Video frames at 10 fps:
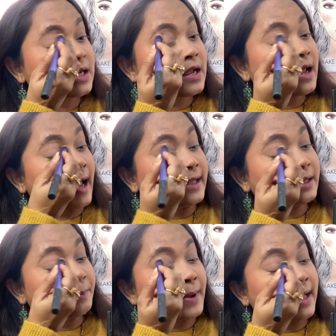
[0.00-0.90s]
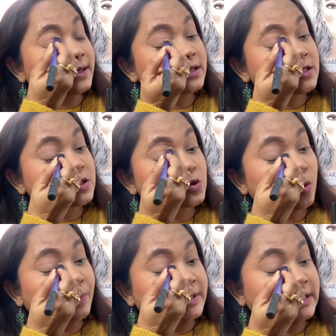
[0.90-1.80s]
and the palette is so
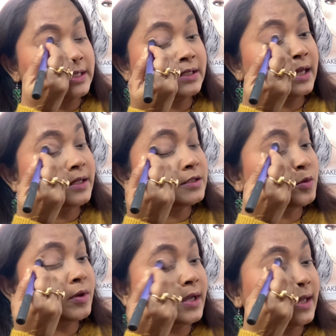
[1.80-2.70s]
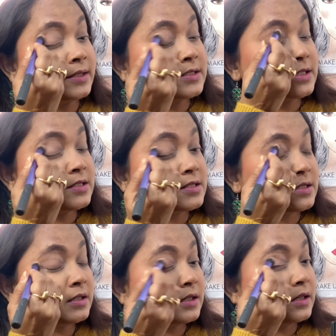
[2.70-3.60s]
petite that you can just
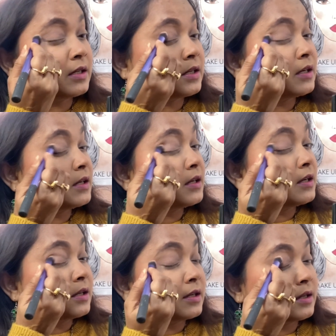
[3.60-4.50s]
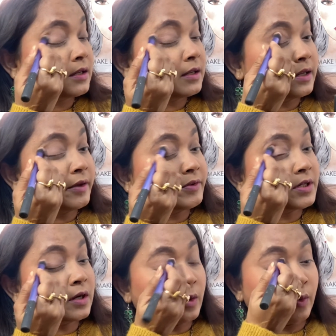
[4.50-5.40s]
give it a
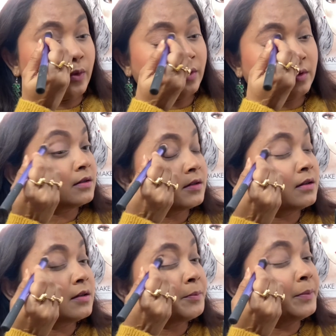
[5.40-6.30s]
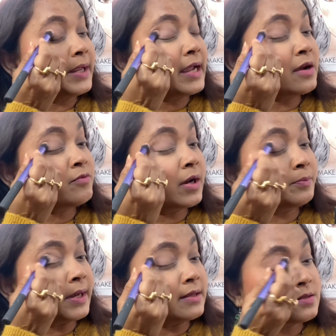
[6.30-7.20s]
go being at one
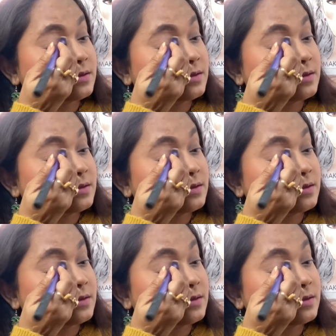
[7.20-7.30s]
place.